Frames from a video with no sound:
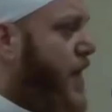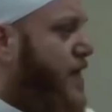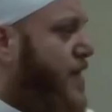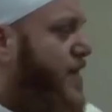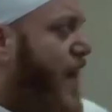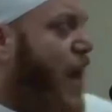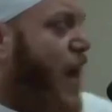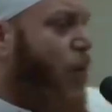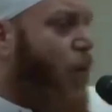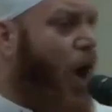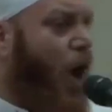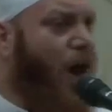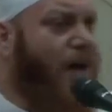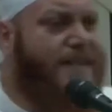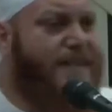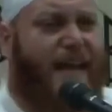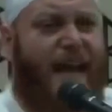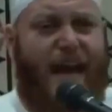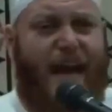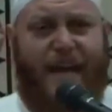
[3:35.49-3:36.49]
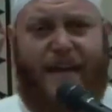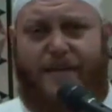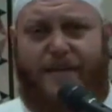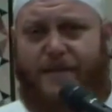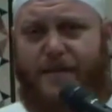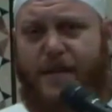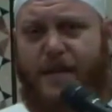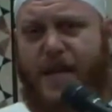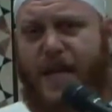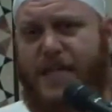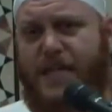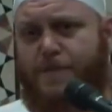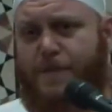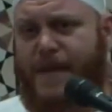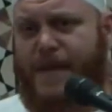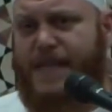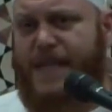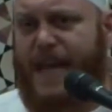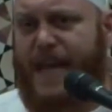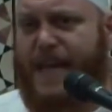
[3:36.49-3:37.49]
Their water has
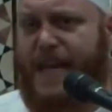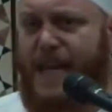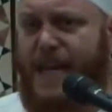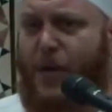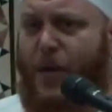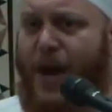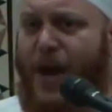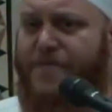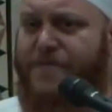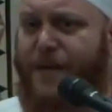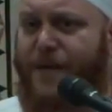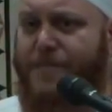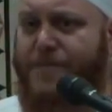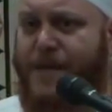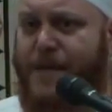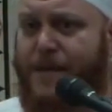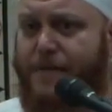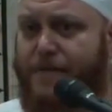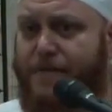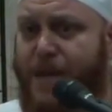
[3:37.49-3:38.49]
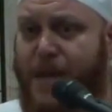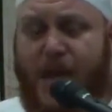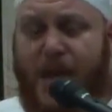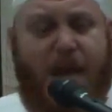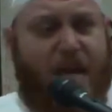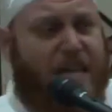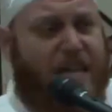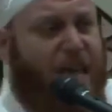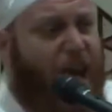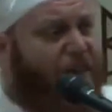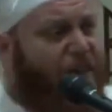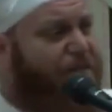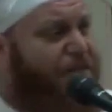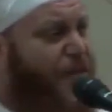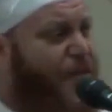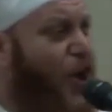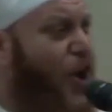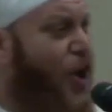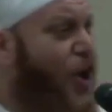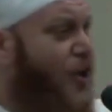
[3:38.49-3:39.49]
been taken away from them. Their
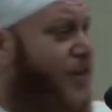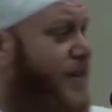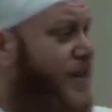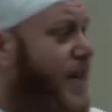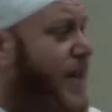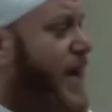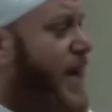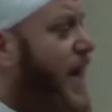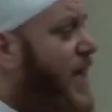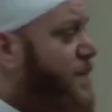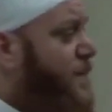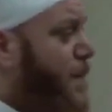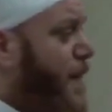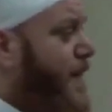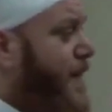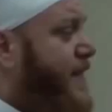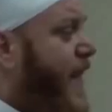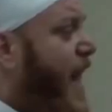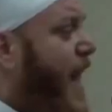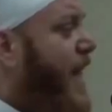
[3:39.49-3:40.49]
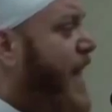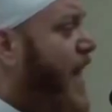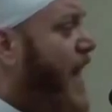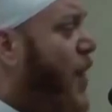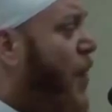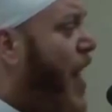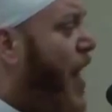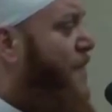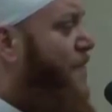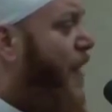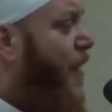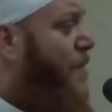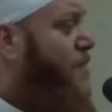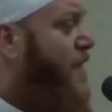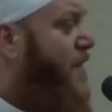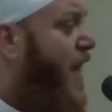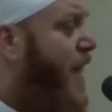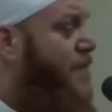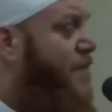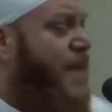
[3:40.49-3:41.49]
food is being taken away
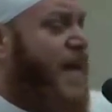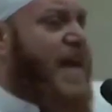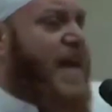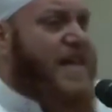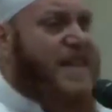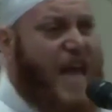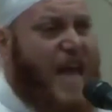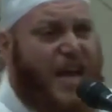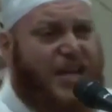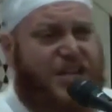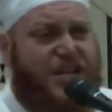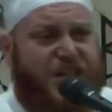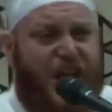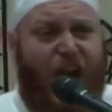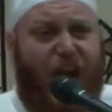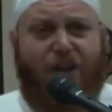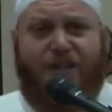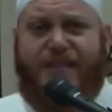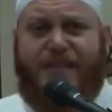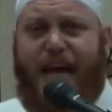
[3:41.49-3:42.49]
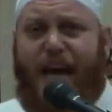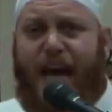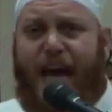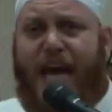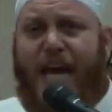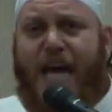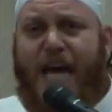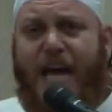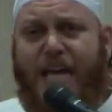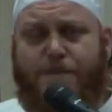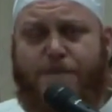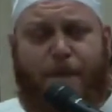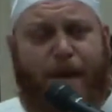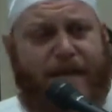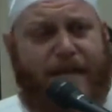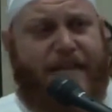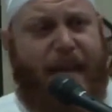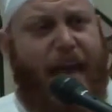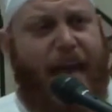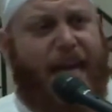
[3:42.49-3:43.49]
from them. Their shelter is
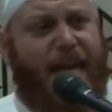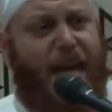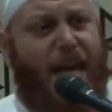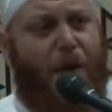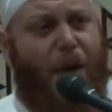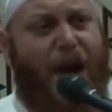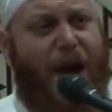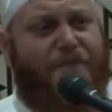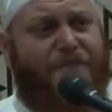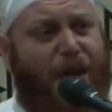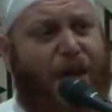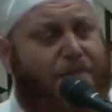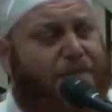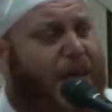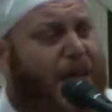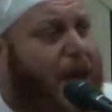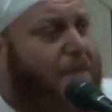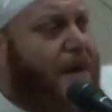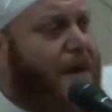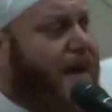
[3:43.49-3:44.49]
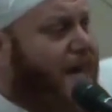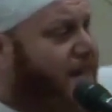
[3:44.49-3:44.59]
being taken away from them.